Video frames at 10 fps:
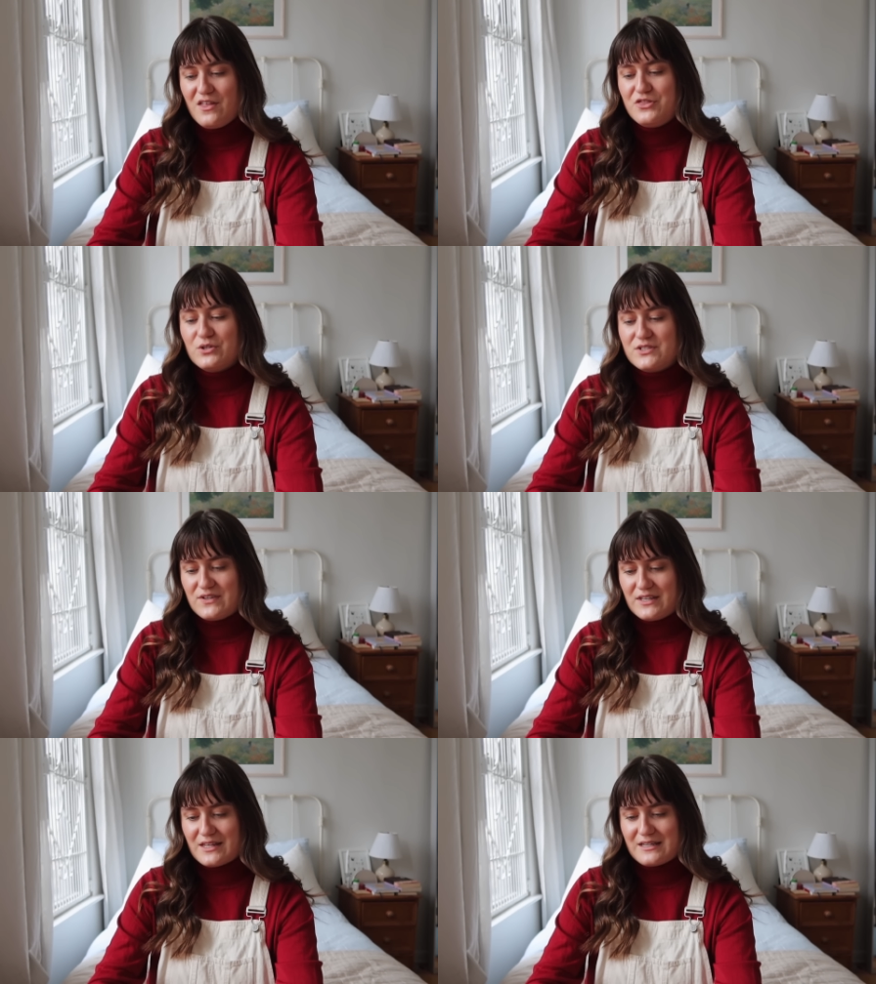those
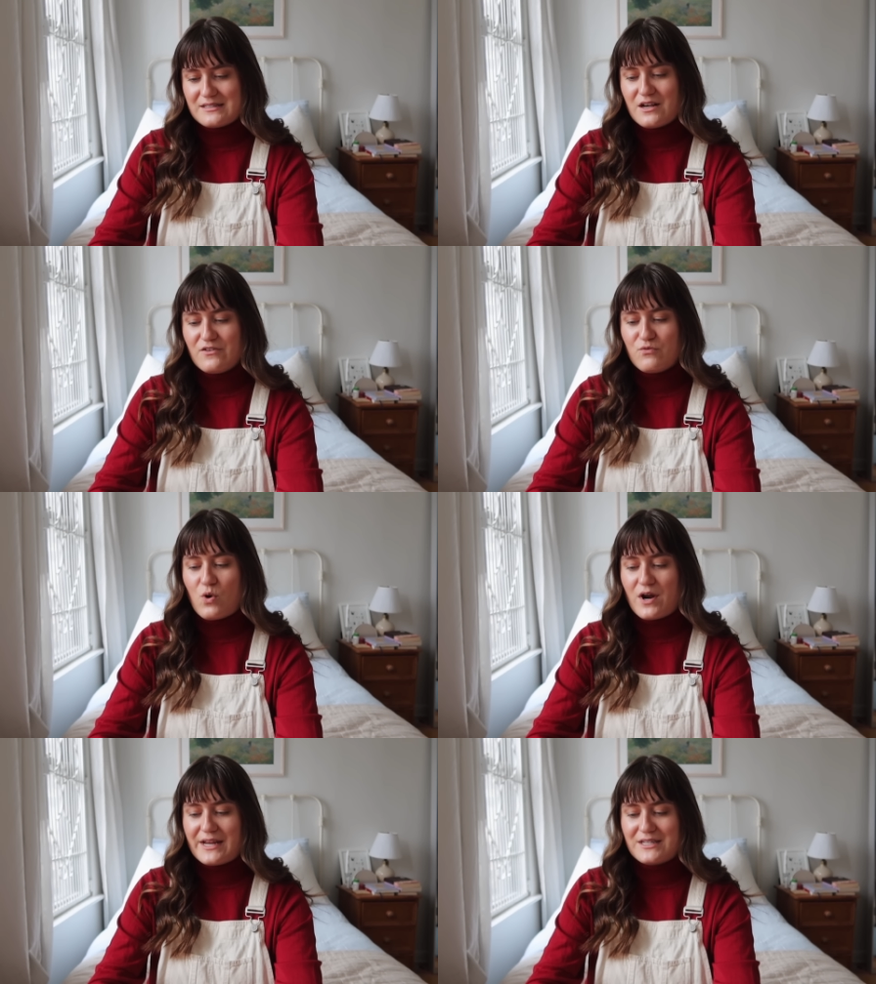feelings of
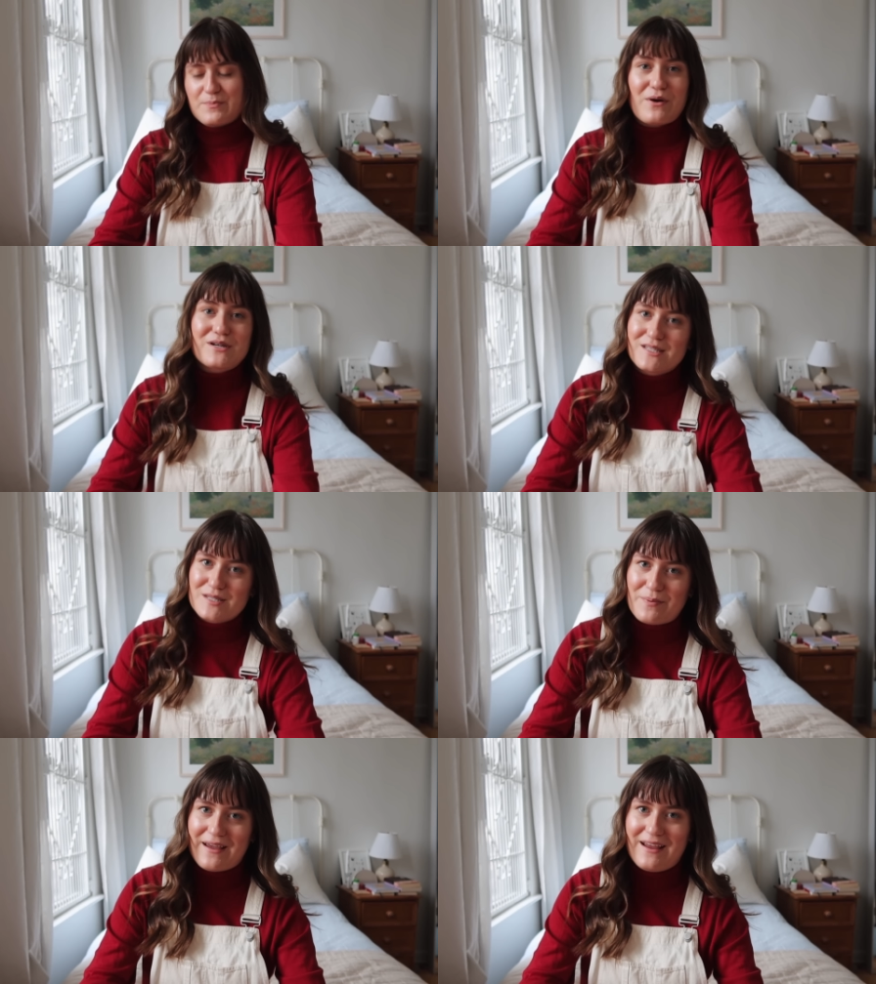wanting to
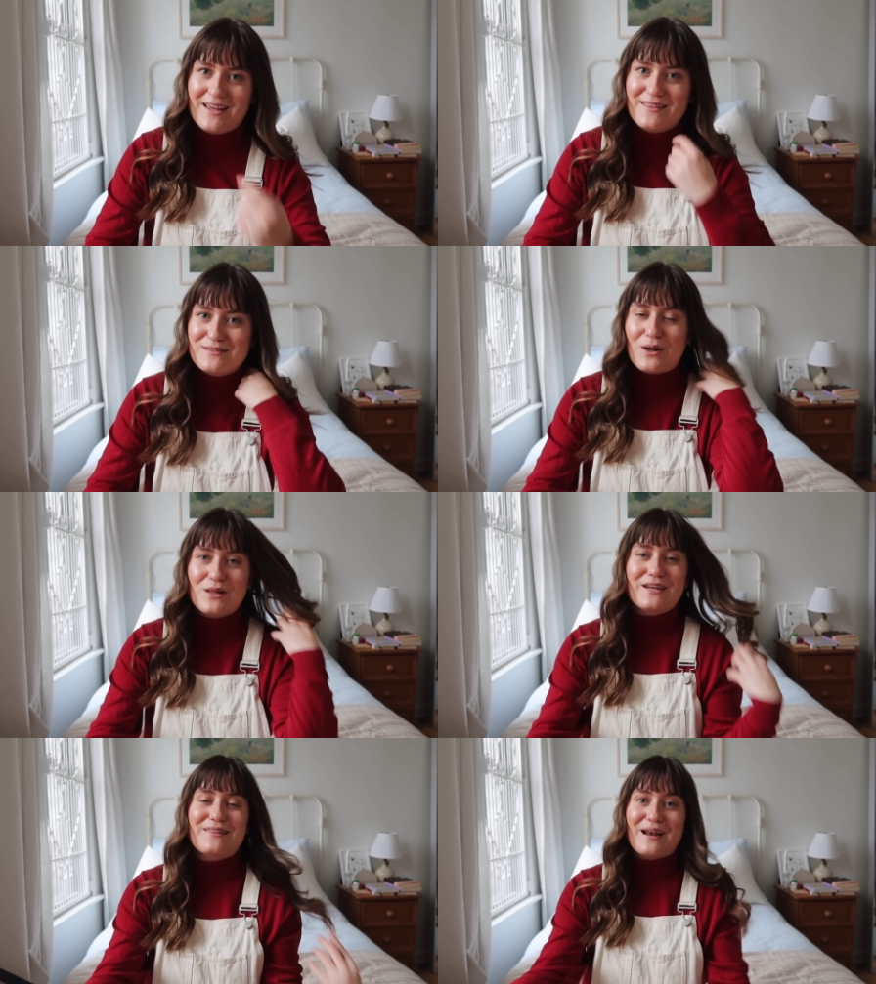participate in this
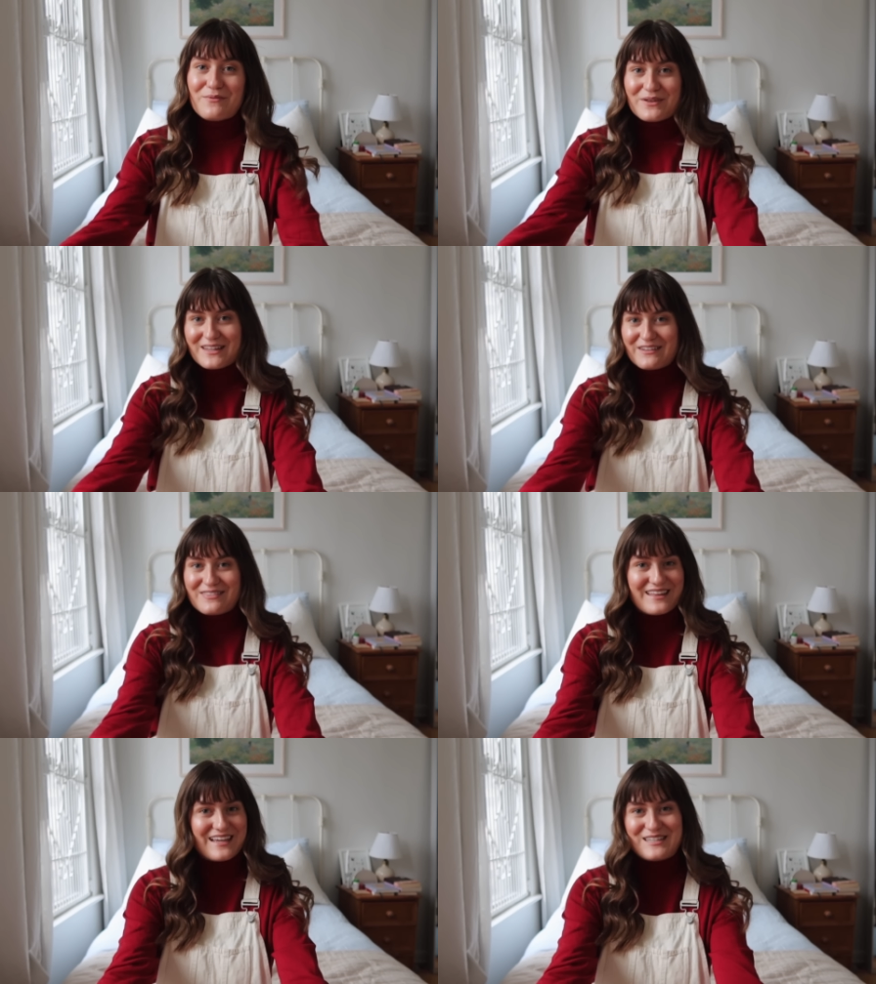holiday that I really
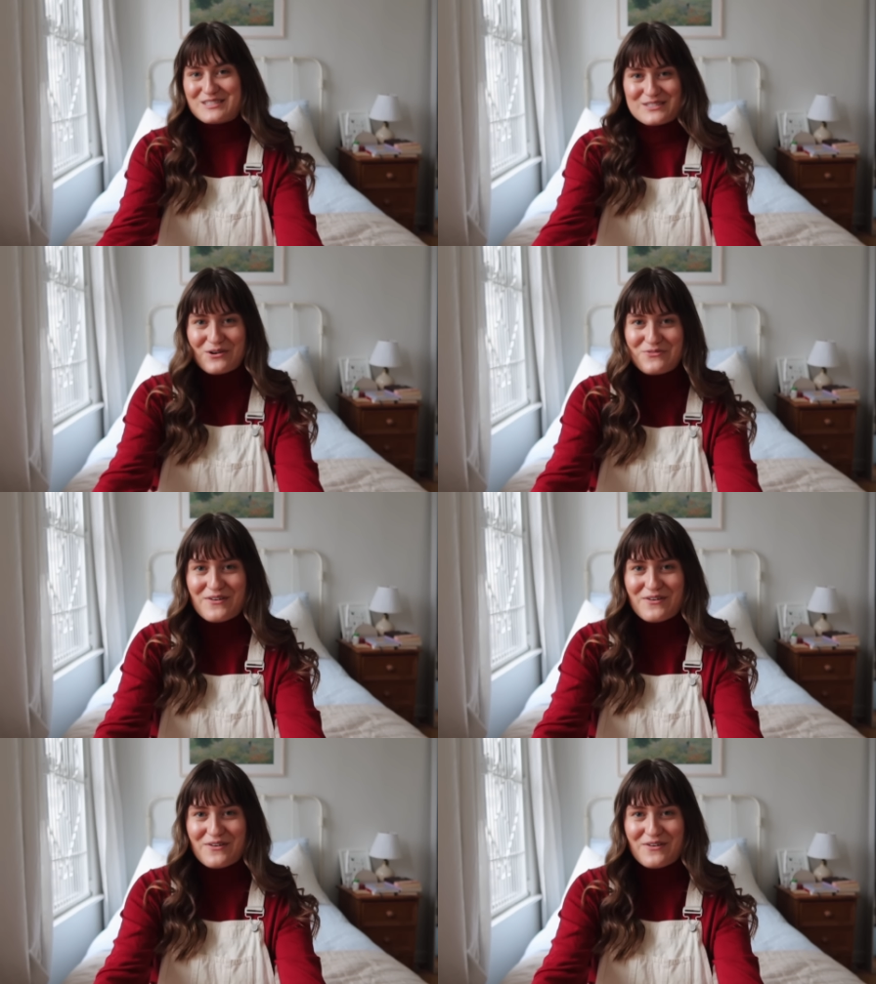think is so